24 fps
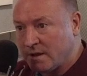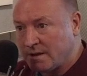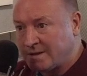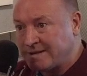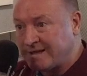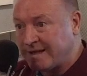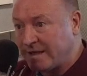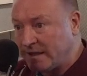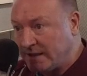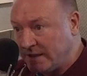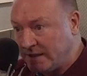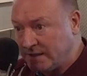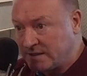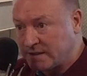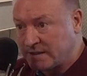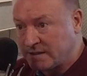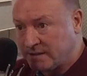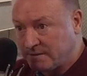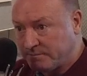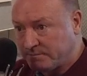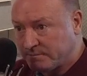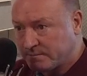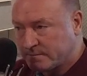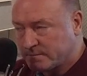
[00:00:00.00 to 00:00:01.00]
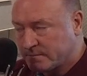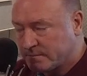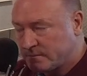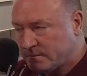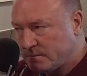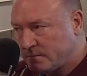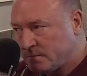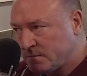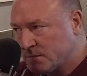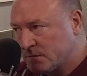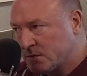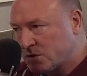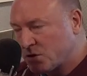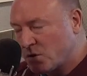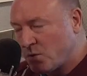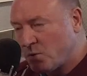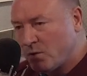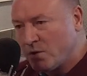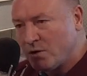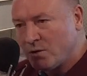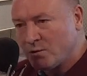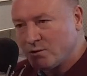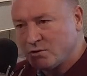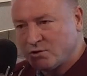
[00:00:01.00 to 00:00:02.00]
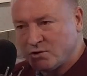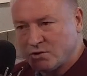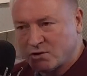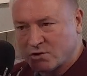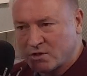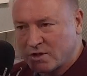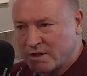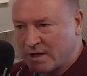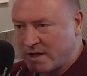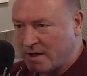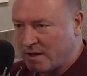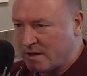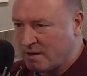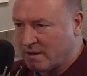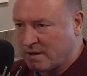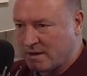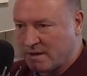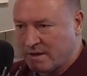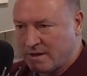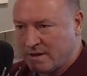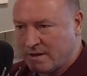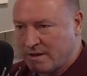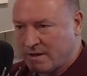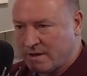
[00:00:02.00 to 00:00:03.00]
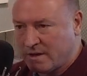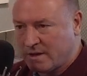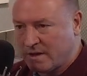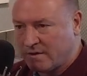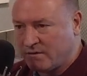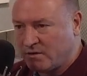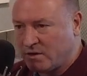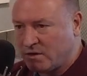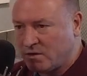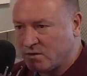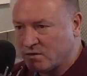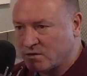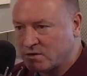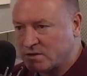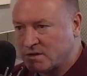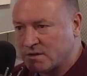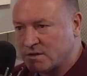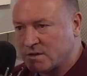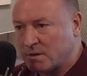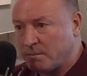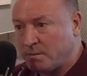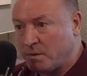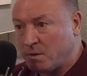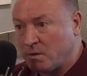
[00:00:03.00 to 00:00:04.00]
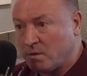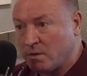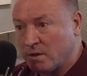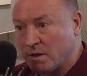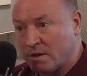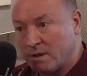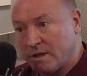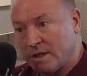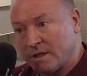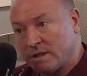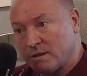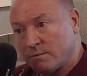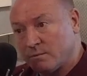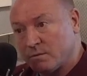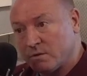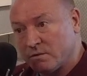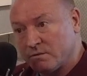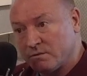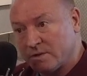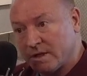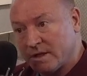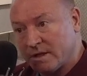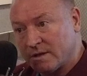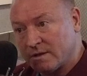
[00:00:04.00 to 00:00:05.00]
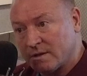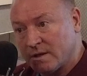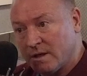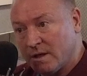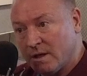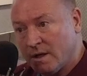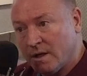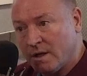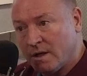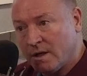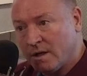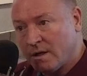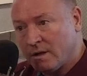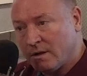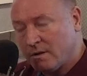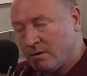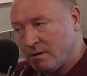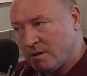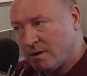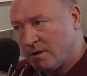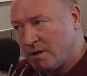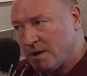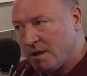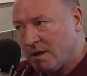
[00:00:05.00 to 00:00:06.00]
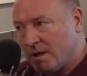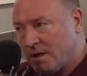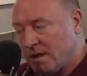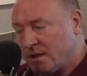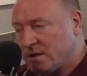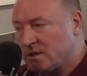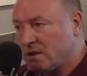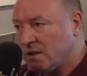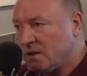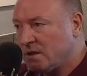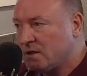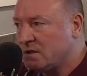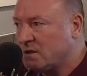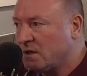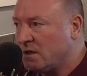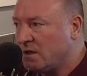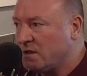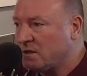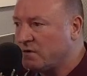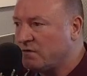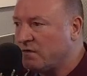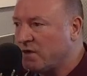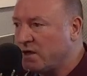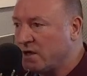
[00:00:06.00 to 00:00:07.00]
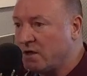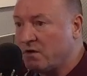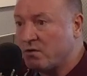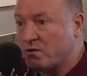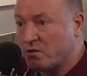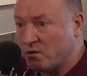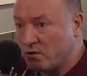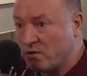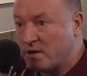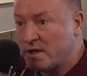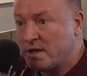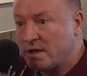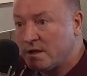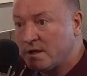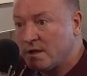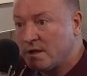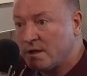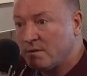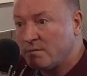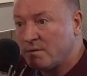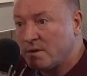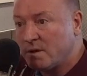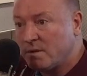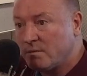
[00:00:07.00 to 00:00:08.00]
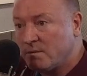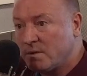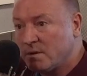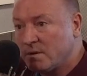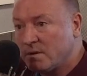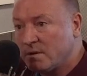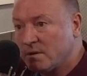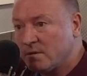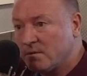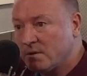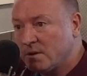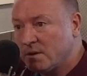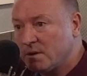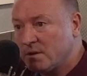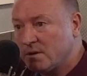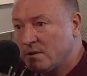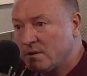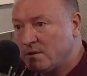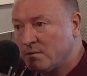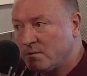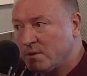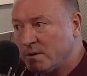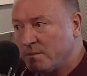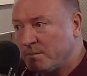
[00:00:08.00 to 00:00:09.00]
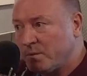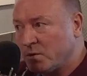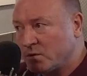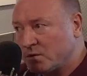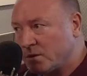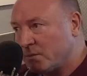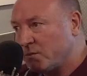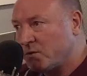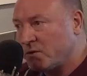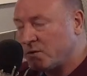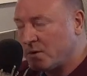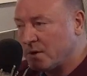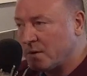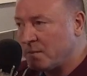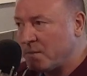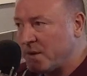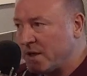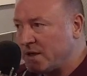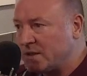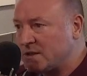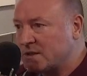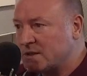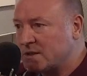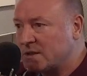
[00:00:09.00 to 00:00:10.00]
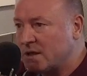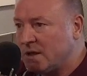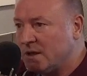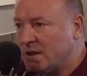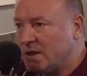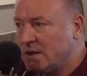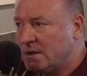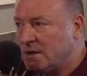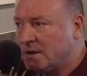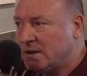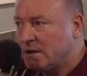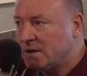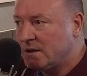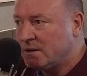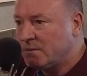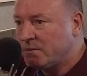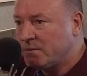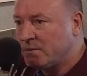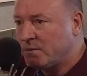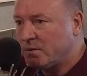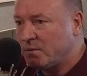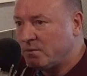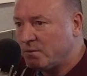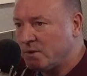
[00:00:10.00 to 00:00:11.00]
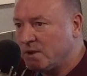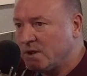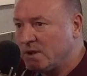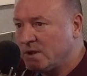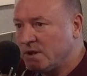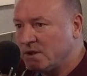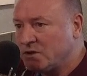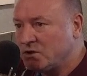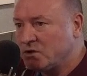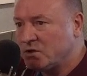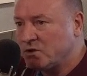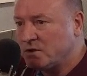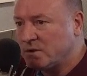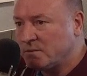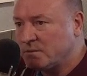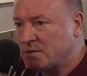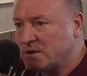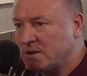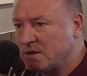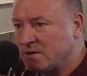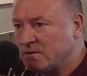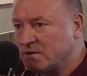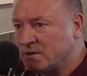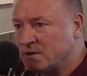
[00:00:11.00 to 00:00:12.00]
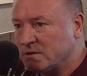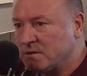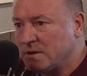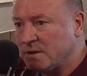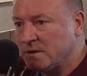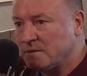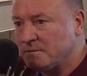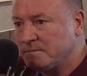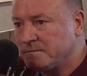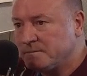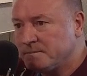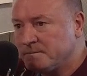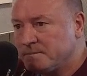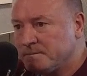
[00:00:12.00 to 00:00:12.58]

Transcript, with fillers: It's elite. So we don't just get give youngsters a ball and let them run around. It's it's it's very thorough, and, and we, we we put them through the paces we enjoy themselves as well.